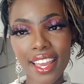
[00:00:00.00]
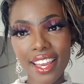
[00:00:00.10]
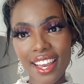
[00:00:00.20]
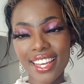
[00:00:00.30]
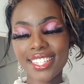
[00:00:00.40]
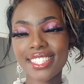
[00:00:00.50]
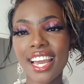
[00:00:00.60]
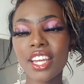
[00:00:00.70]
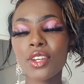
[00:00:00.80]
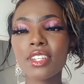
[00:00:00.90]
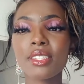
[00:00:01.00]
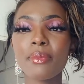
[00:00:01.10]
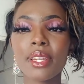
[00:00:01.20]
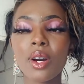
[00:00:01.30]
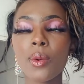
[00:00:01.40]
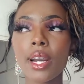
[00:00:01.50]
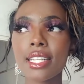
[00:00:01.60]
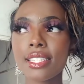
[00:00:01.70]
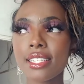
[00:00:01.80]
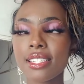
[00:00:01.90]
Guys, I know it's been a while
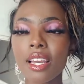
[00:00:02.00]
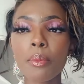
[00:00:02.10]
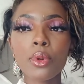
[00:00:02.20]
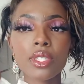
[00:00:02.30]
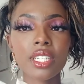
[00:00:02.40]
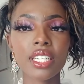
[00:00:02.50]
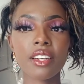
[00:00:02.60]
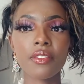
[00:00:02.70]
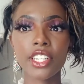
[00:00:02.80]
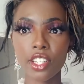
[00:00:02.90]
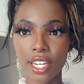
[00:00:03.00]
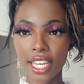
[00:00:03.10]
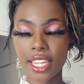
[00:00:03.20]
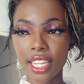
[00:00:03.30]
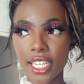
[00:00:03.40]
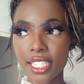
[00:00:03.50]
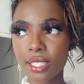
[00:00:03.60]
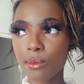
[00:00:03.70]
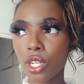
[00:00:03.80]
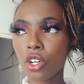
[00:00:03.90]
since I posted a video like this
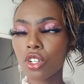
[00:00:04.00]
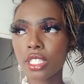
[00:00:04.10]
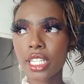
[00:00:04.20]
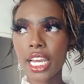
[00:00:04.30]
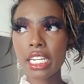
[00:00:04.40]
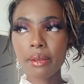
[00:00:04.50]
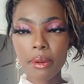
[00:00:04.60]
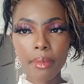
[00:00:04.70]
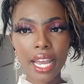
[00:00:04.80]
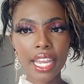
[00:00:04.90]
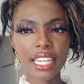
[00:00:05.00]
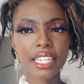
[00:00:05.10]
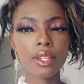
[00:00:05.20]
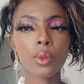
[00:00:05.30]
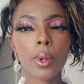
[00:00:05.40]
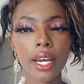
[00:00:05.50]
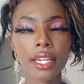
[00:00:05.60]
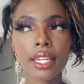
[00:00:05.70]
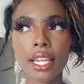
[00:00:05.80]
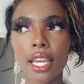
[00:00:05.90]
because I remember I did
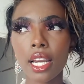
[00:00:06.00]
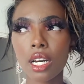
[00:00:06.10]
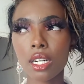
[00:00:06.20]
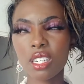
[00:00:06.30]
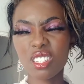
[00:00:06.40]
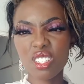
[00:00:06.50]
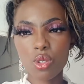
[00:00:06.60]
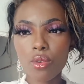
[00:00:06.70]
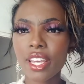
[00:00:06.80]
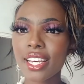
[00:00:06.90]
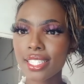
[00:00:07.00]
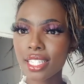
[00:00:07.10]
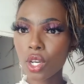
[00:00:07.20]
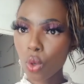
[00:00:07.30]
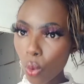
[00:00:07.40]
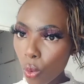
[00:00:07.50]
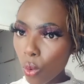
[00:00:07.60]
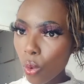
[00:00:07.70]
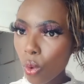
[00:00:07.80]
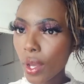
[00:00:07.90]
one like 2 years
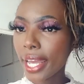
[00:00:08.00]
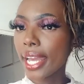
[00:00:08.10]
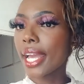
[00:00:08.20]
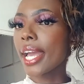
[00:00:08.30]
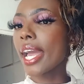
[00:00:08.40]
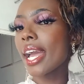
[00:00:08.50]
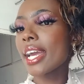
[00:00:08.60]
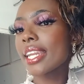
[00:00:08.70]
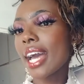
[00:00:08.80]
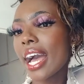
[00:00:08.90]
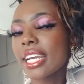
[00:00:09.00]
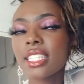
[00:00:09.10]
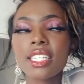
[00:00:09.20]
ago and I